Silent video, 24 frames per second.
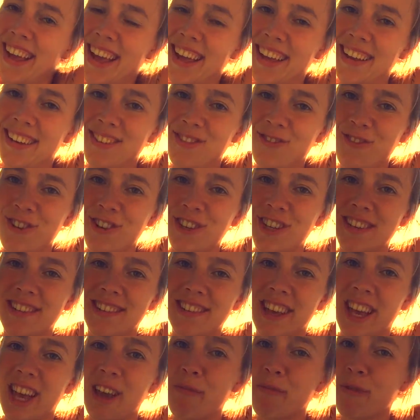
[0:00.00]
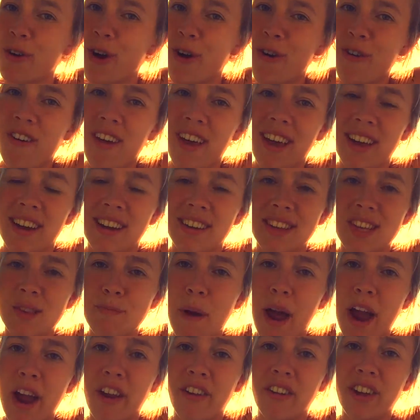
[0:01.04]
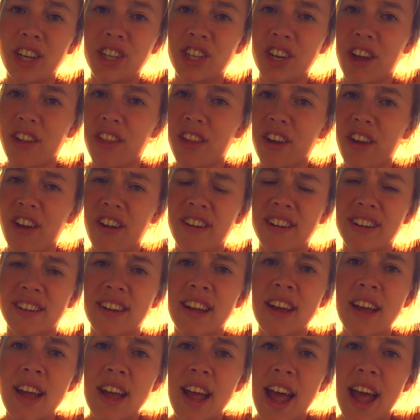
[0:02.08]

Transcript: and we'll just keep going and inspiring each other and